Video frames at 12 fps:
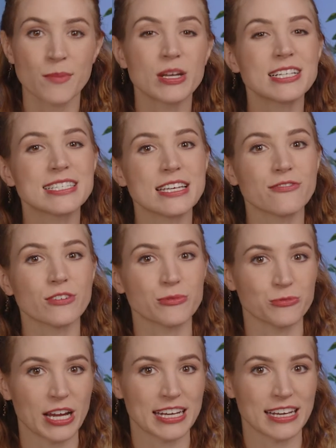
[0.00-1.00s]
but at
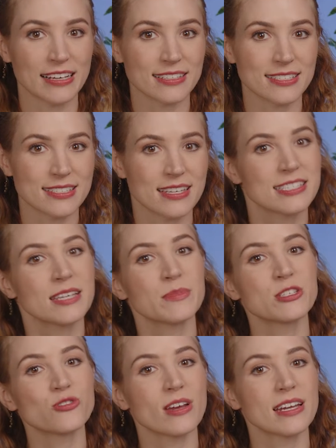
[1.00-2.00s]
different ratings,
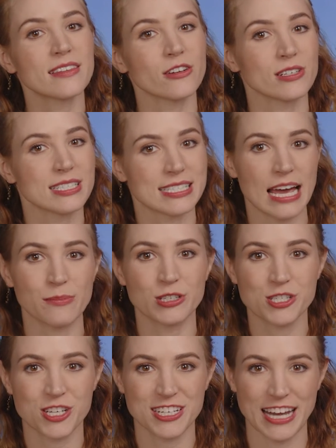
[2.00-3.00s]
demonstrating their
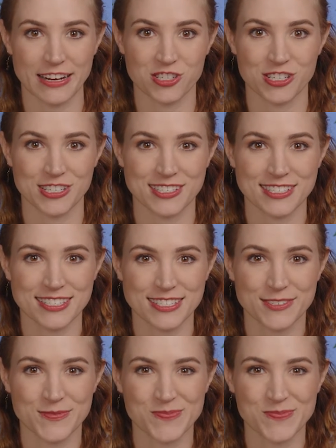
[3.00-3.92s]
established connections.